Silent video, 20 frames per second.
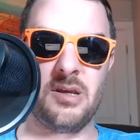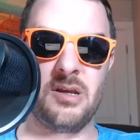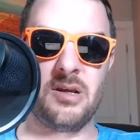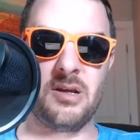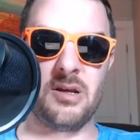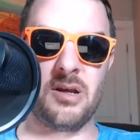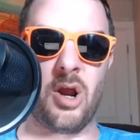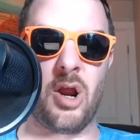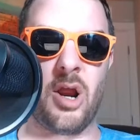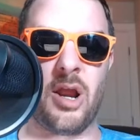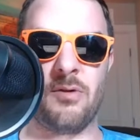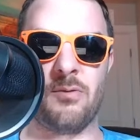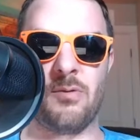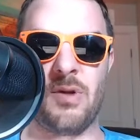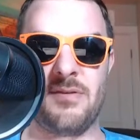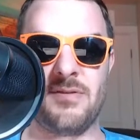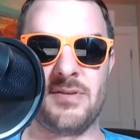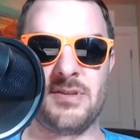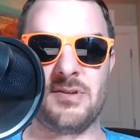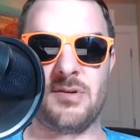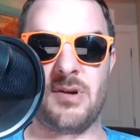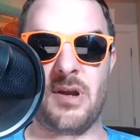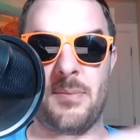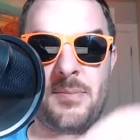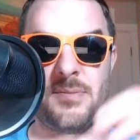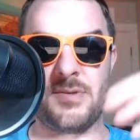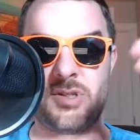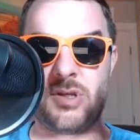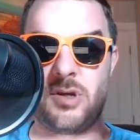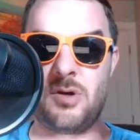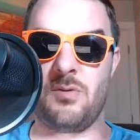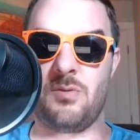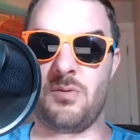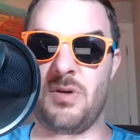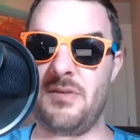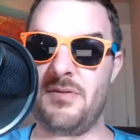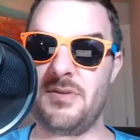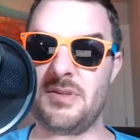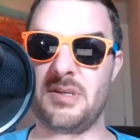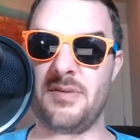All right, Ravens are up. So
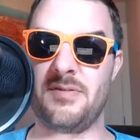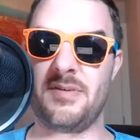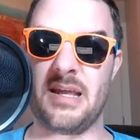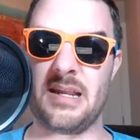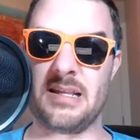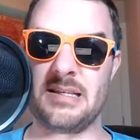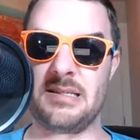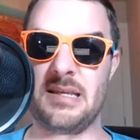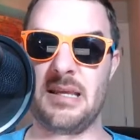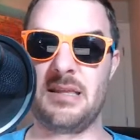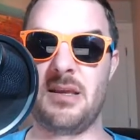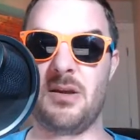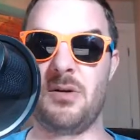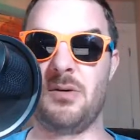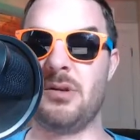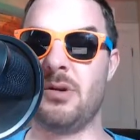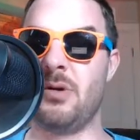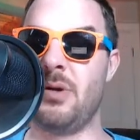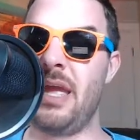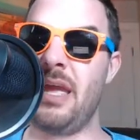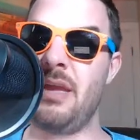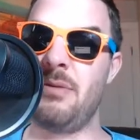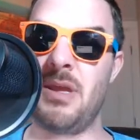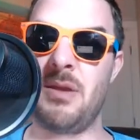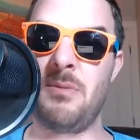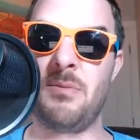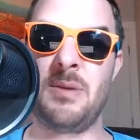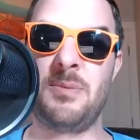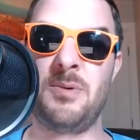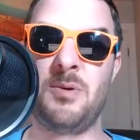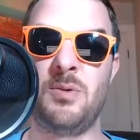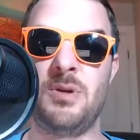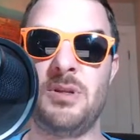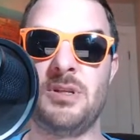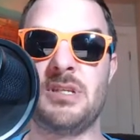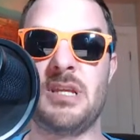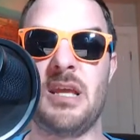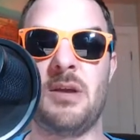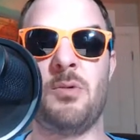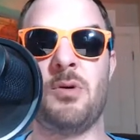Ravens have kind of said that, hey, man, maybe
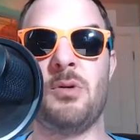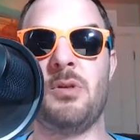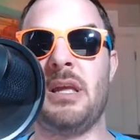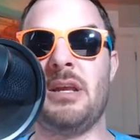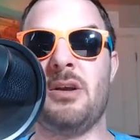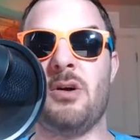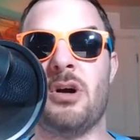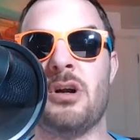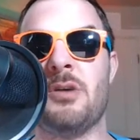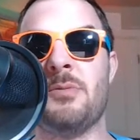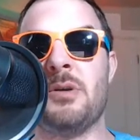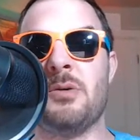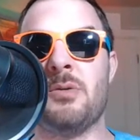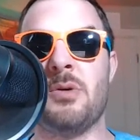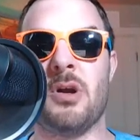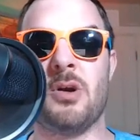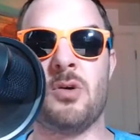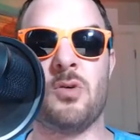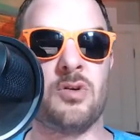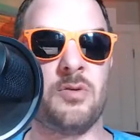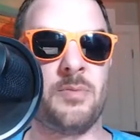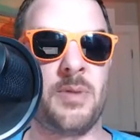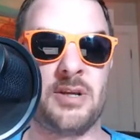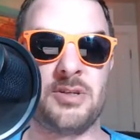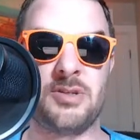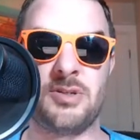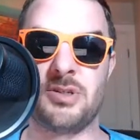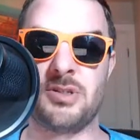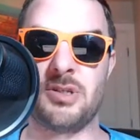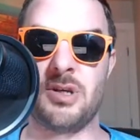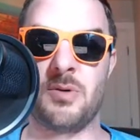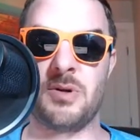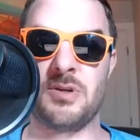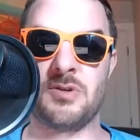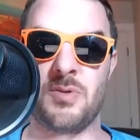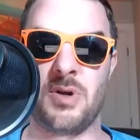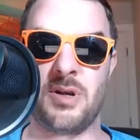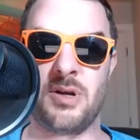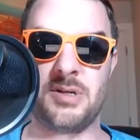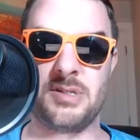we're like Army, where our quarterbacks are just always
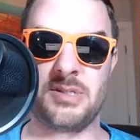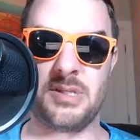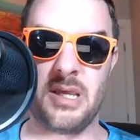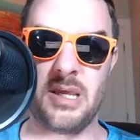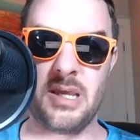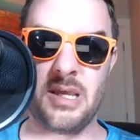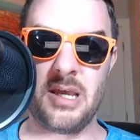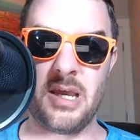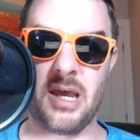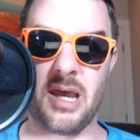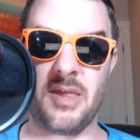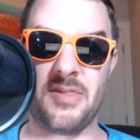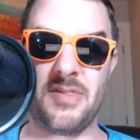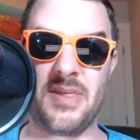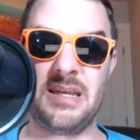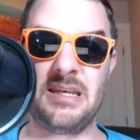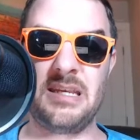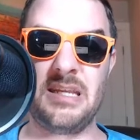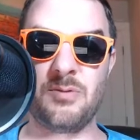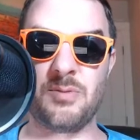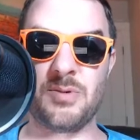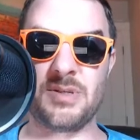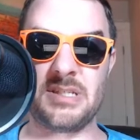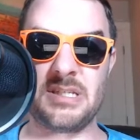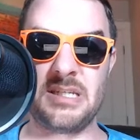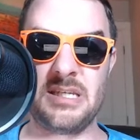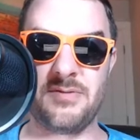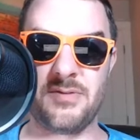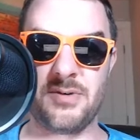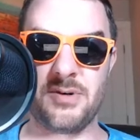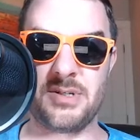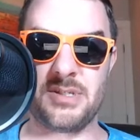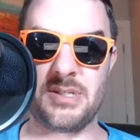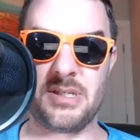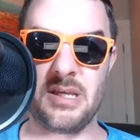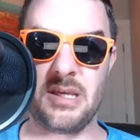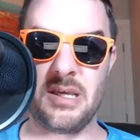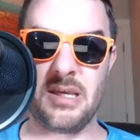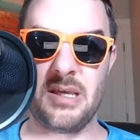runners. They need receivers.